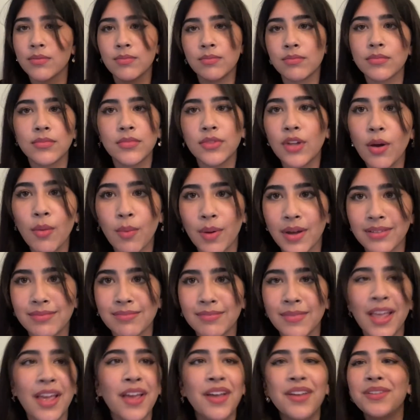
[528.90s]
No one.
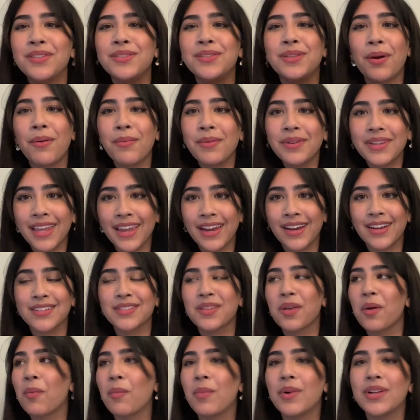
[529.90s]
No one cares.
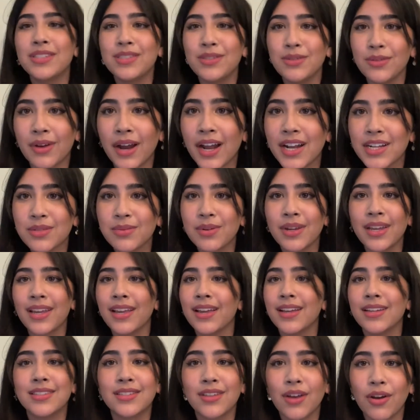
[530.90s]
Once you graduate,
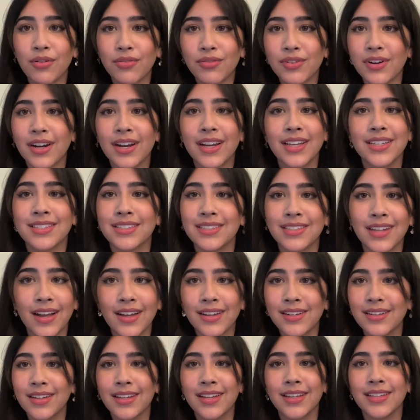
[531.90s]
it's over, it's
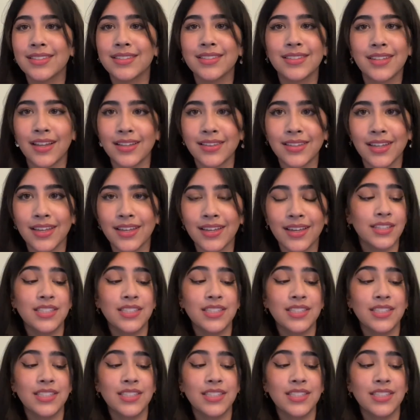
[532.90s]
done, it's nothing.